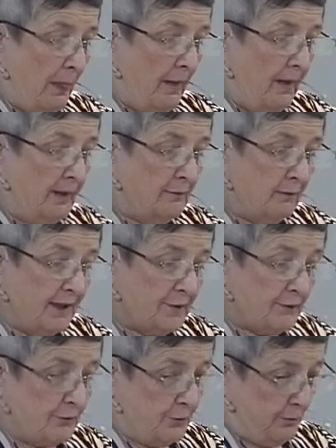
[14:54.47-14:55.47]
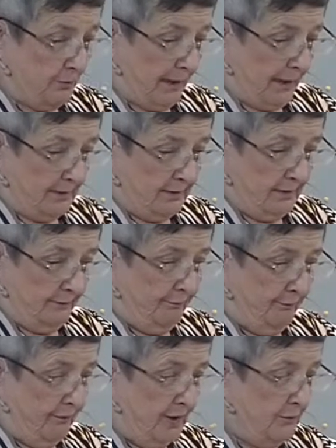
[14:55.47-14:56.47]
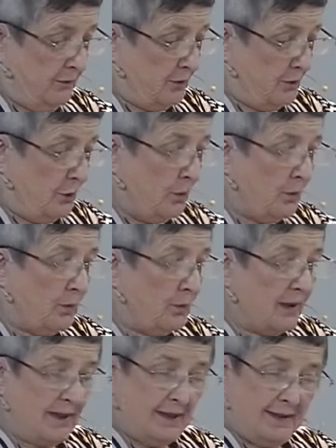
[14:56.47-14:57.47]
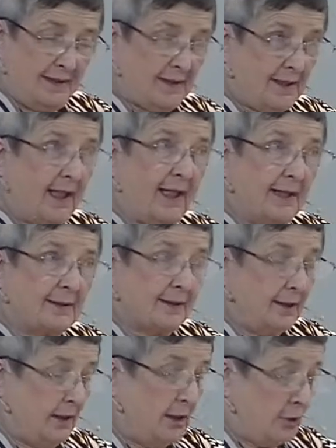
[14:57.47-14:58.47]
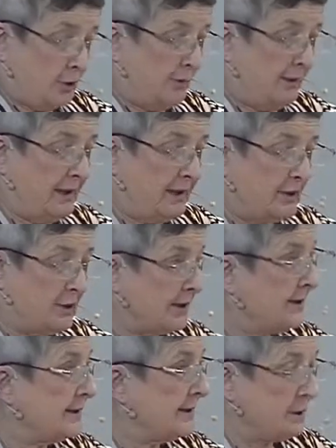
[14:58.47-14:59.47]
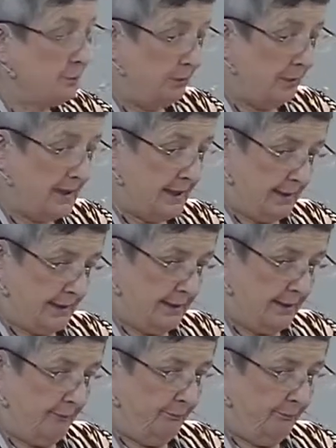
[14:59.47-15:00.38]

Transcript: In retrospect, it was no easy task to be in Jesus' presence.